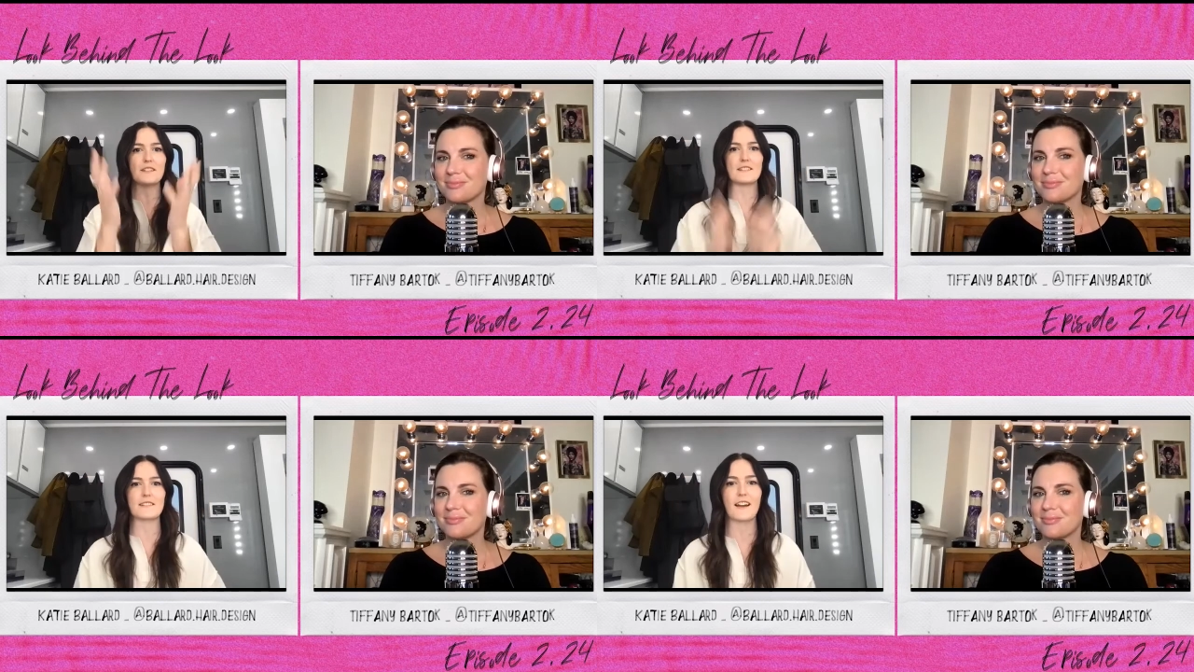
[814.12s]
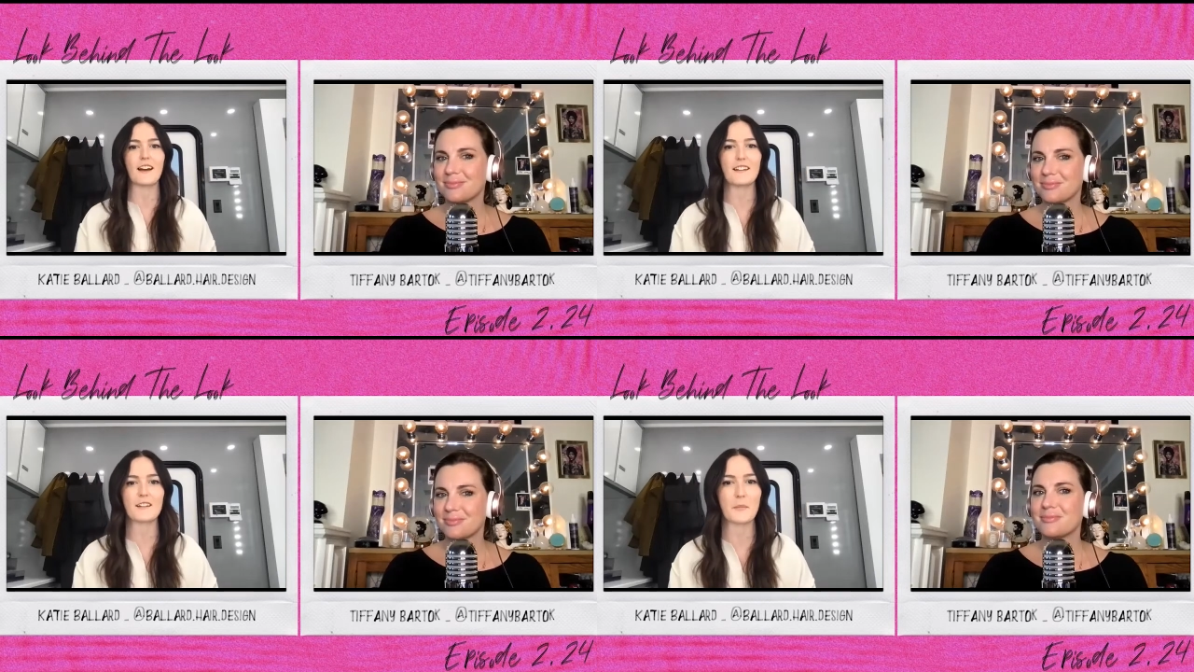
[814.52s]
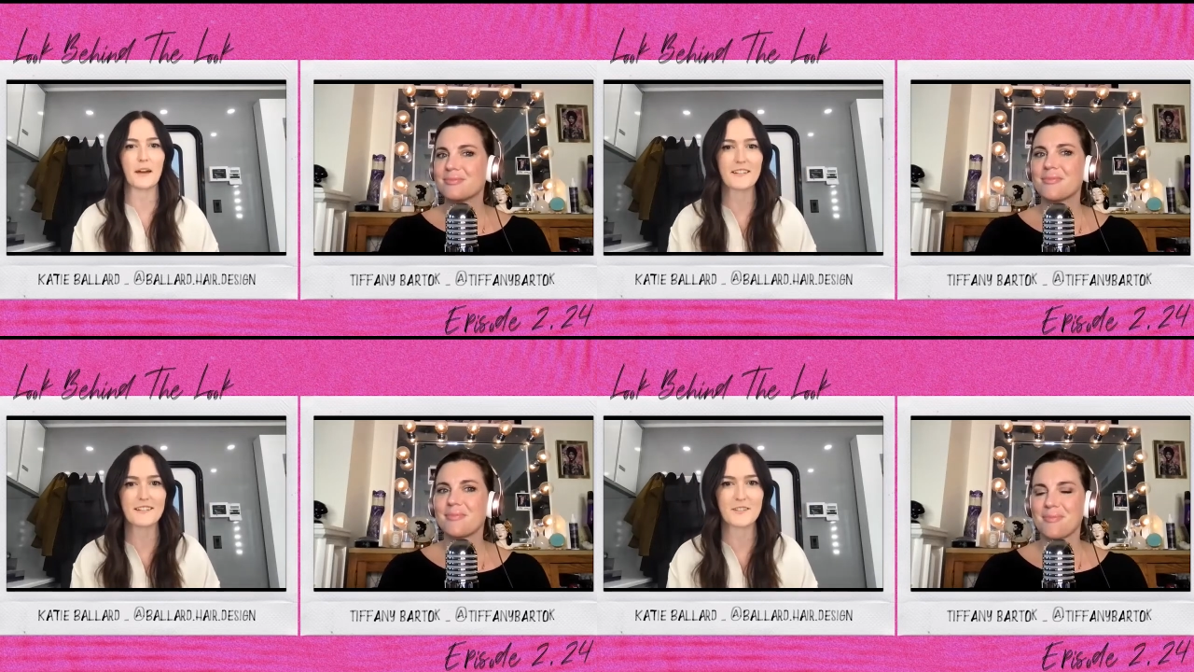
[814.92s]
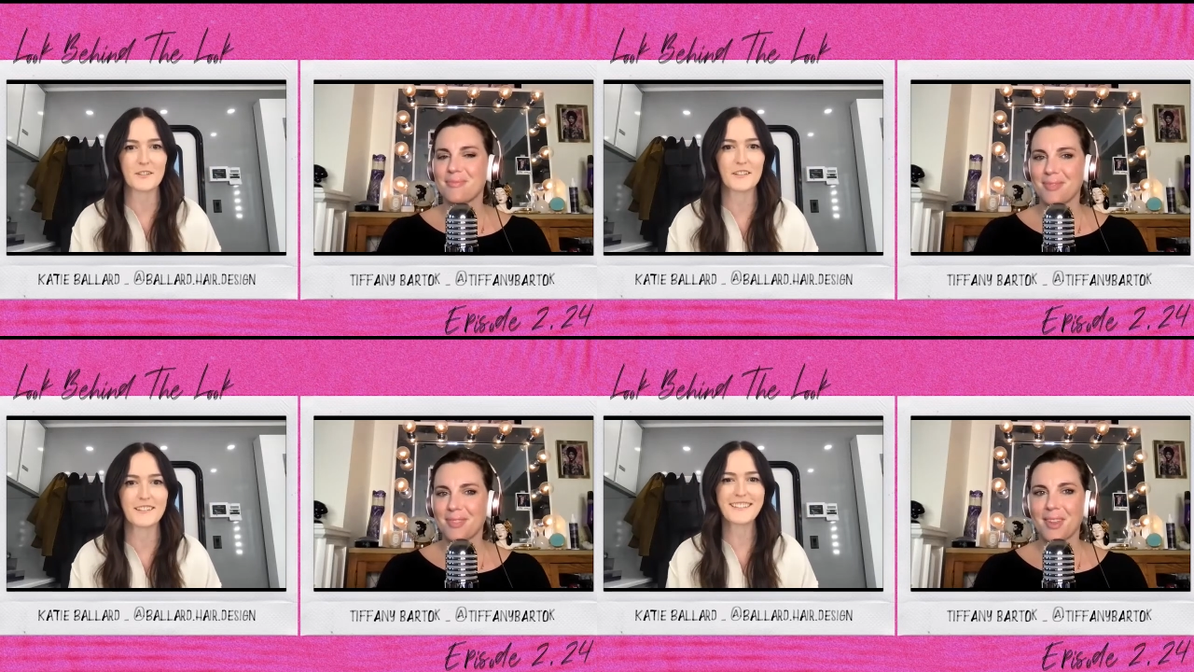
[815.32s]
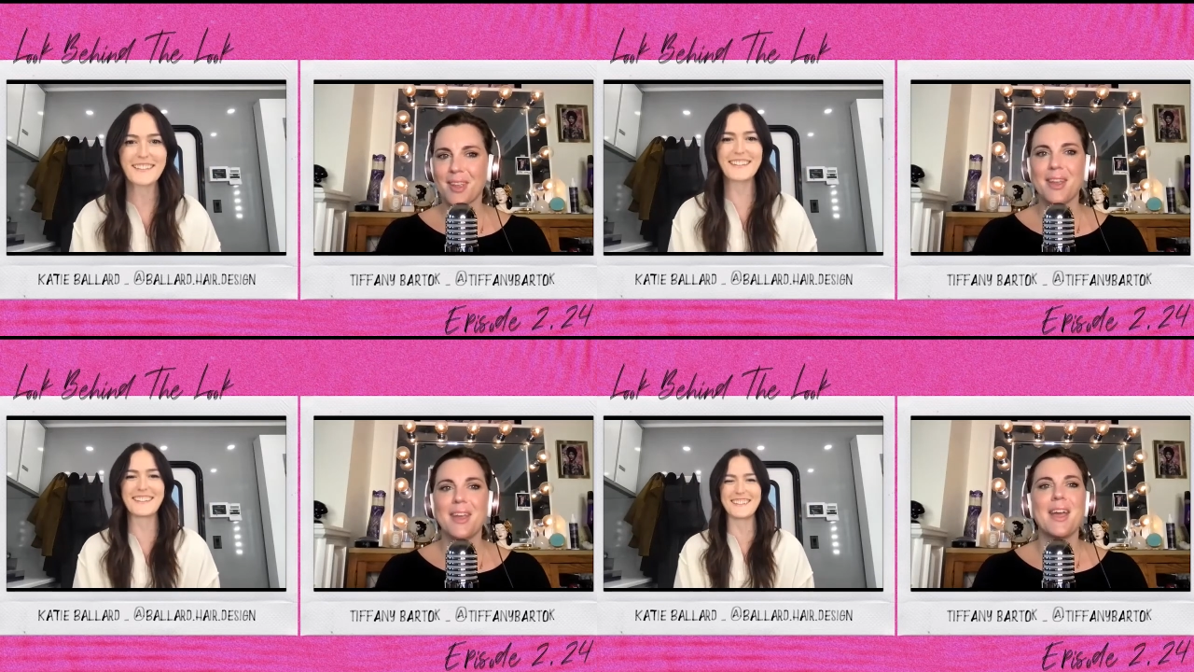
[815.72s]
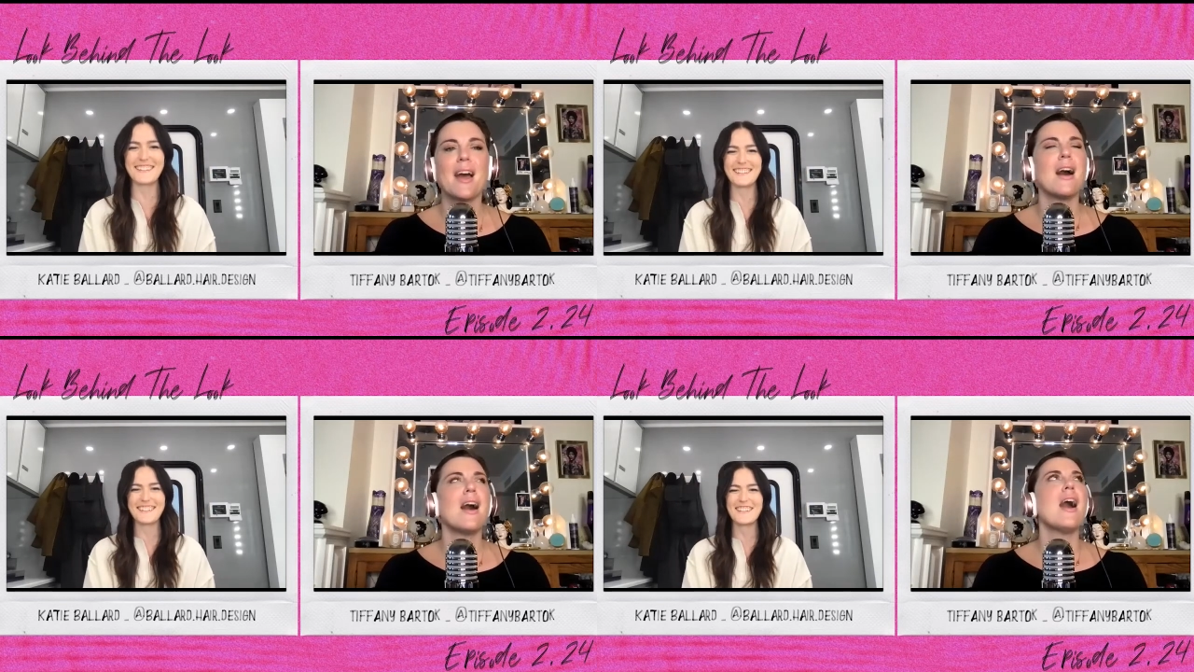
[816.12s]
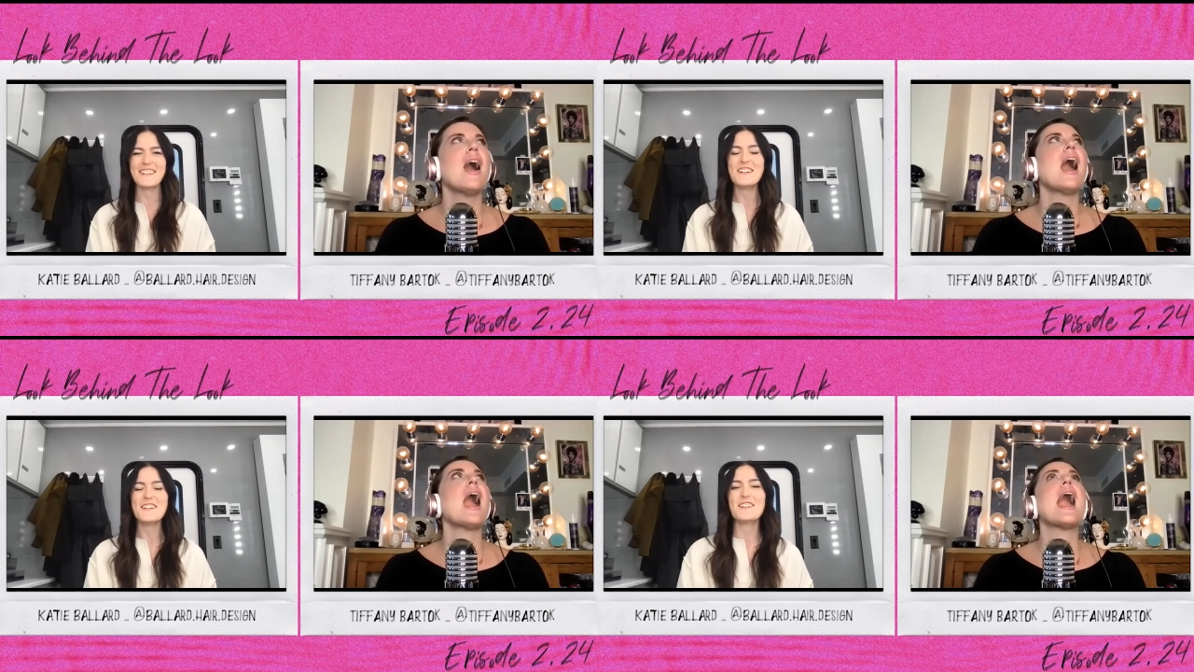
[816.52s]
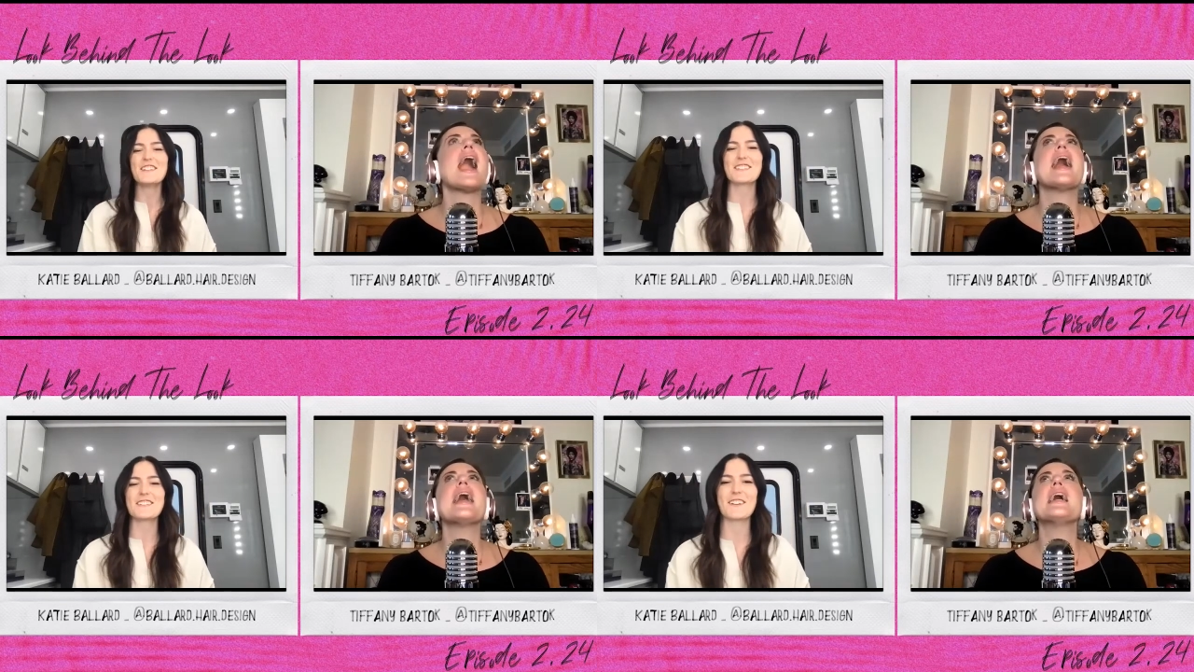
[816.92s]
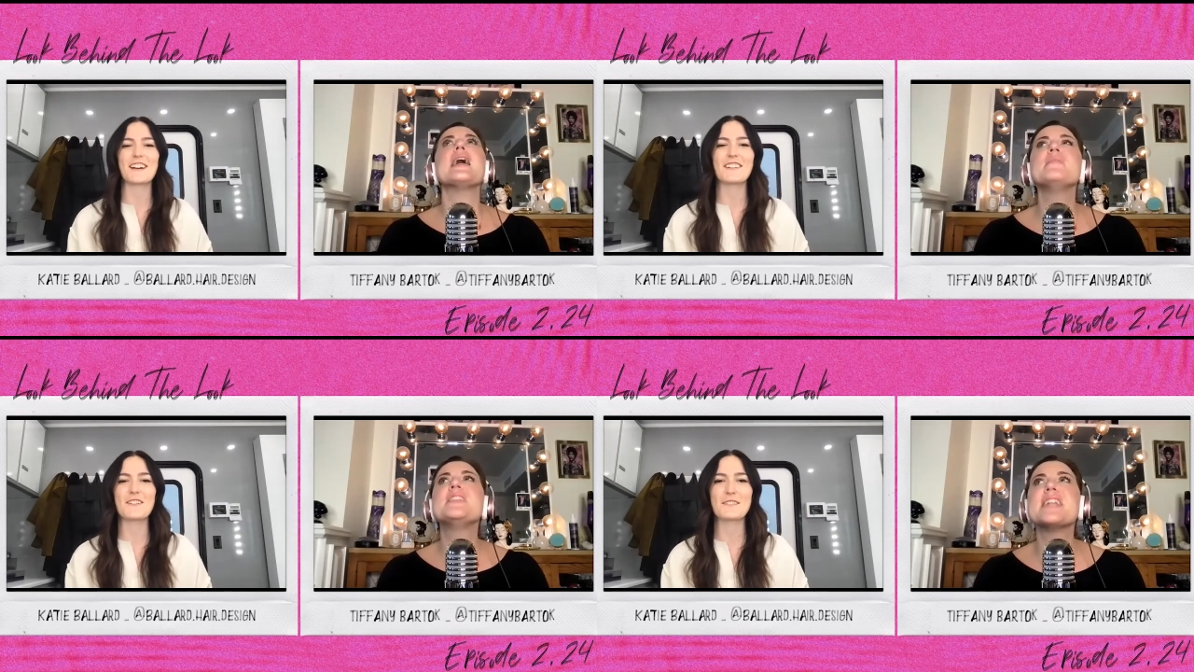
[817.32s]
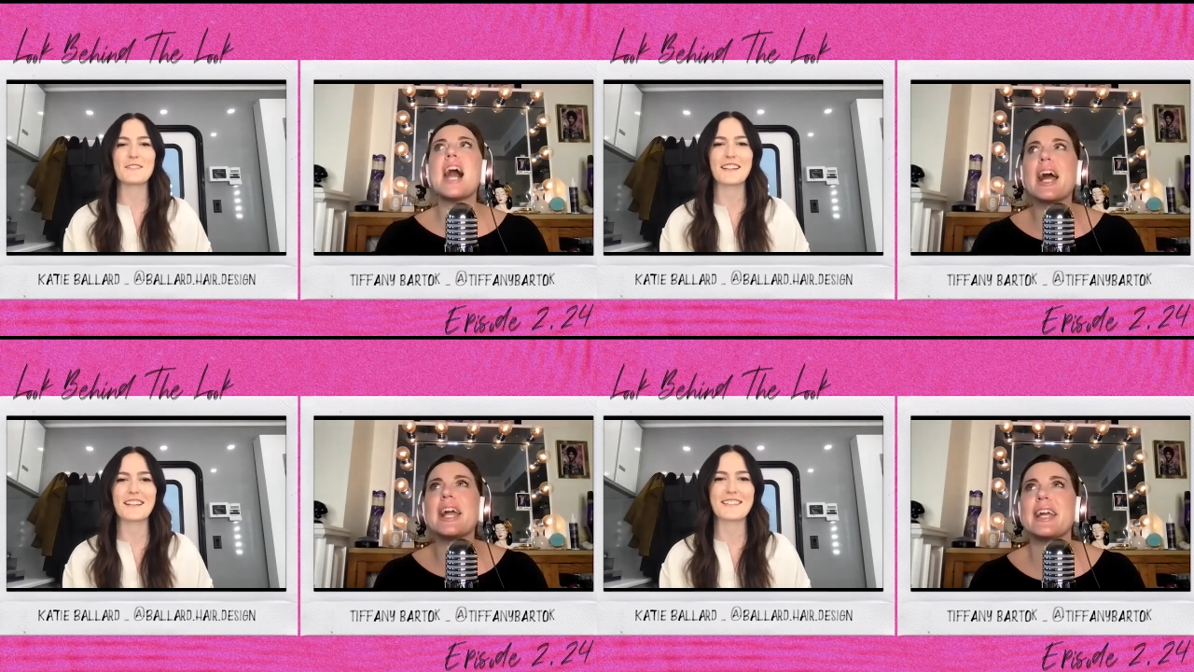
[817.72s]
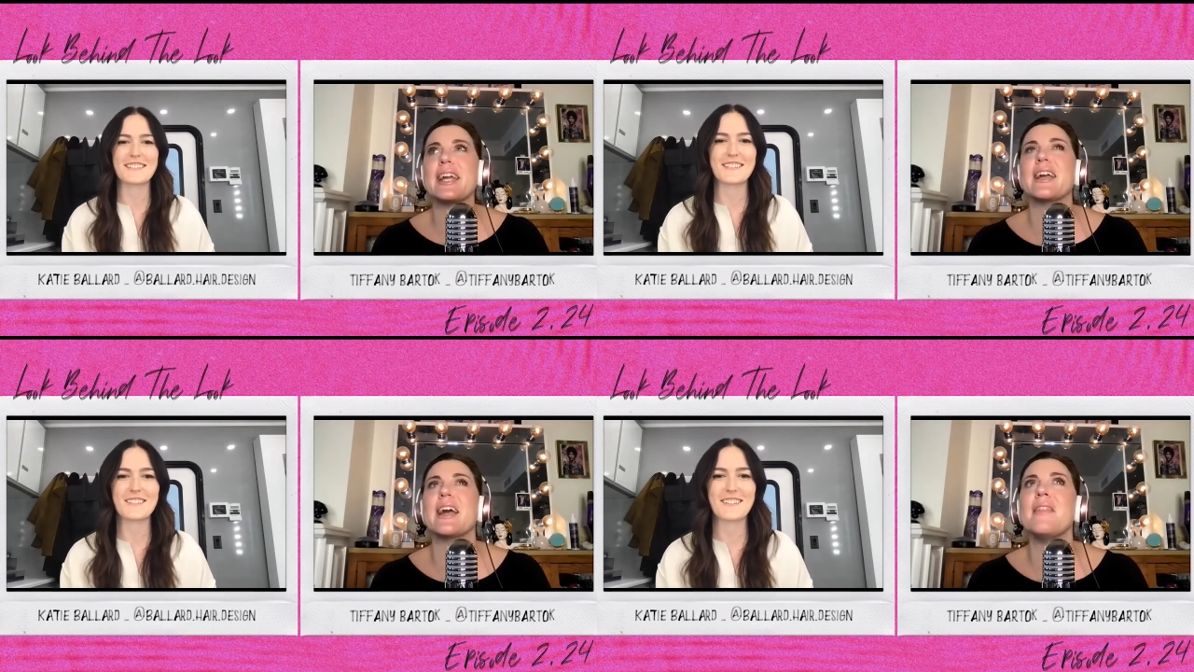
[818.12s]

Speaker 1: this cut on a pedestal.
Speaker 2: I, so I love dying.